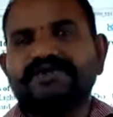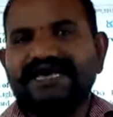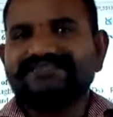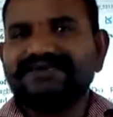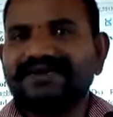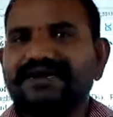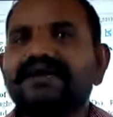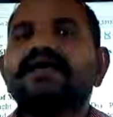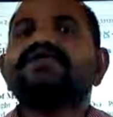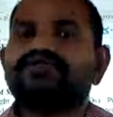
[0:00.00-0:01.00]
external
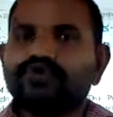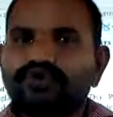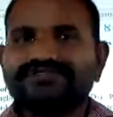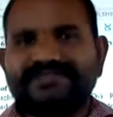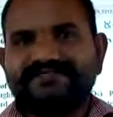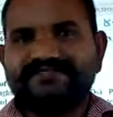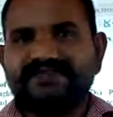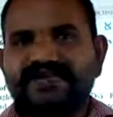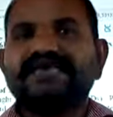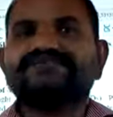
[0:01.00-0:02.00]
sources,
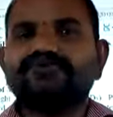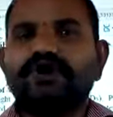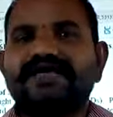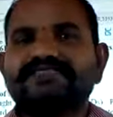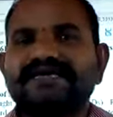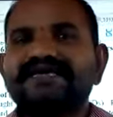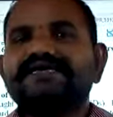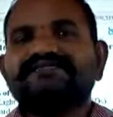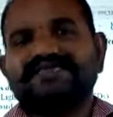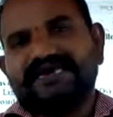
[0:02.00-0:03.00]
is called as a
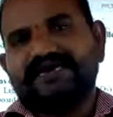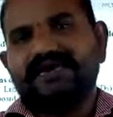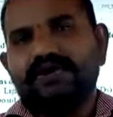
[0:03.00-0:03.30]
sink.